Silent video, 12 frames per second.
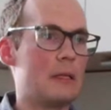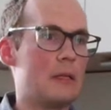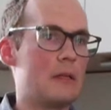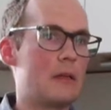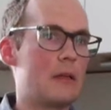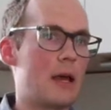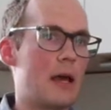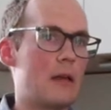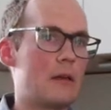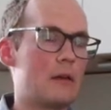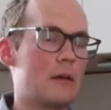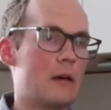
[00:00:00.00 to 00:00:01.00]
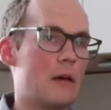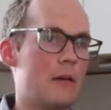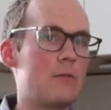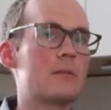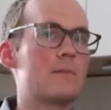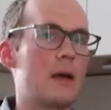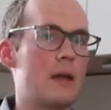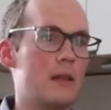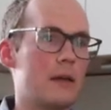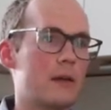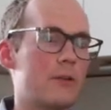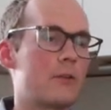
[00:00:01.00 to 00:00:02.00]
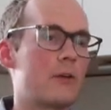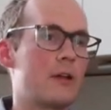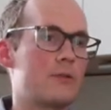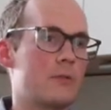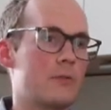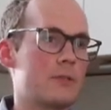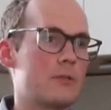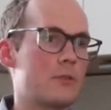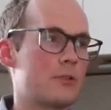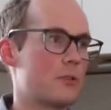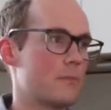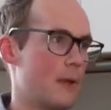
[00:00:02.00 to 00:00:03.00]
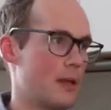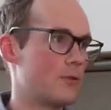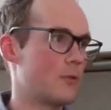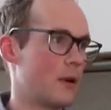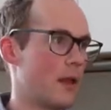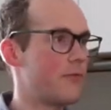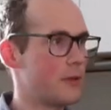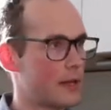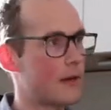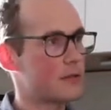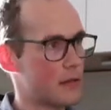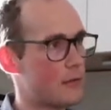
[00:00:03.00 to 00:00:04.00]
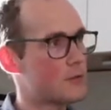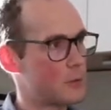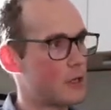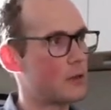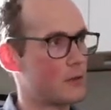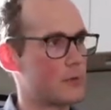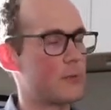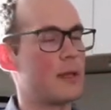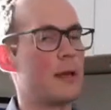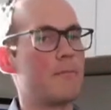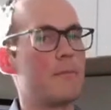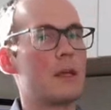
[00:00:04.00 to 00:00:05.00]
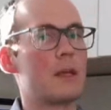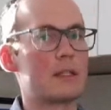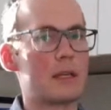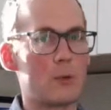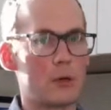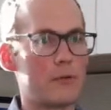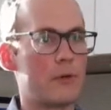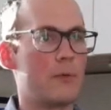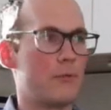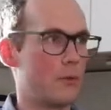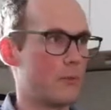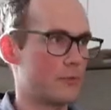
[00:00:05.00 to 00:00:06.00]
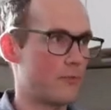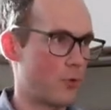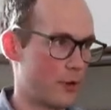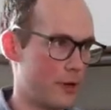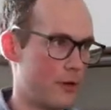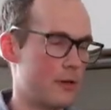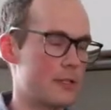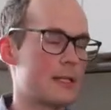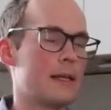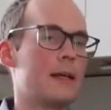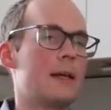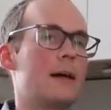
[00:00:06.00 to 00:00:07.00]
me that it was my like undergraduate research mentor, and I feel like I was pretty close with him because I worked for him for almost 4 years.